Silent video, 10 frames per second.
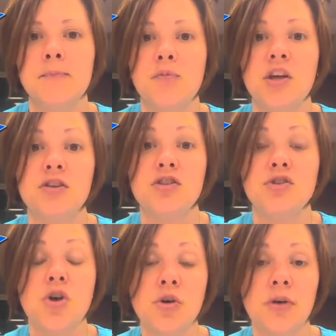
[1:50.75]
There's
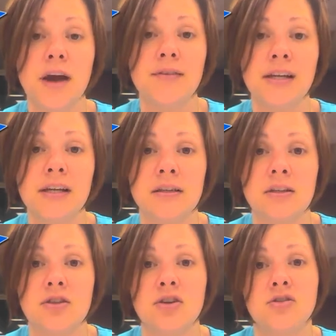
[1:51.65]
no gravity,
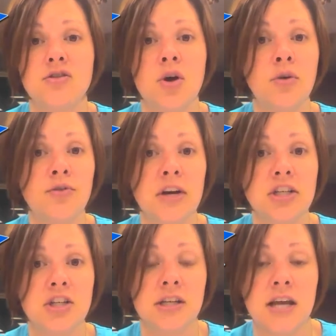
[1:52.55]
there's no
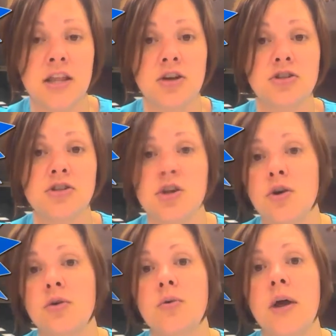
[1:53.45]
friction, and there's
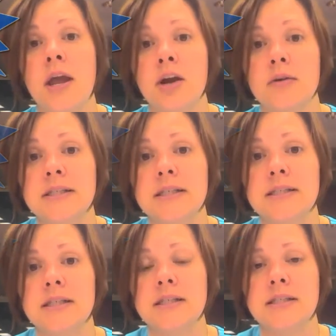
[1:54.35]
no air
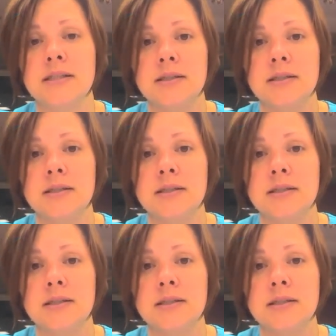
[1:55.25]
resistance.